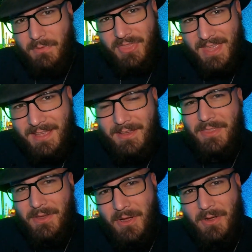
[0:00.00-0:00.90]
thing
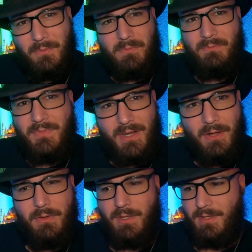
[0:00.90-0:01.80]
of
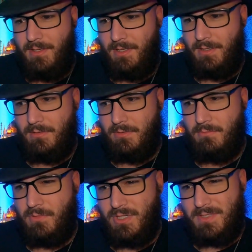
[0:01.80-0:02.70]
the
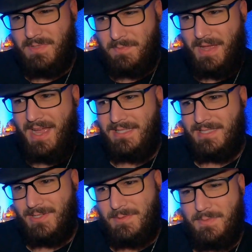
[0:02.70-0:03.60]
Christmas
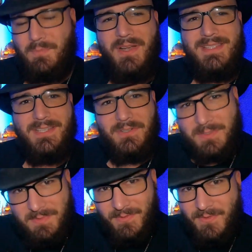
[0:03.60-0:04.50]
past, Christmas present,
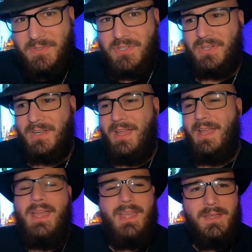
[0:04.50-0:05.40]
Christmas future,
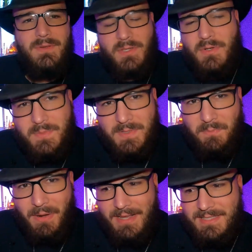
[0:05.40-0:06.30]
it was the Christmas
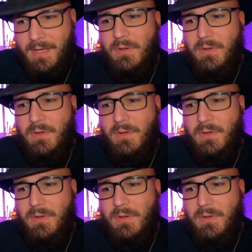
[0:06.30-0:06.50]
past.